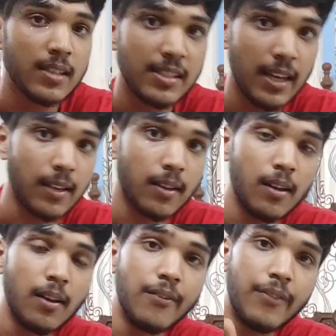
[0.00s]
the chain.
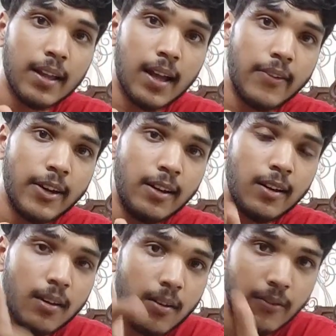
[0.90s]
1 hour,
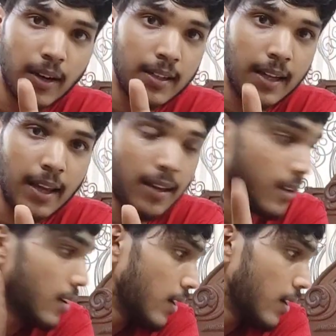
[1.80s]
1 day,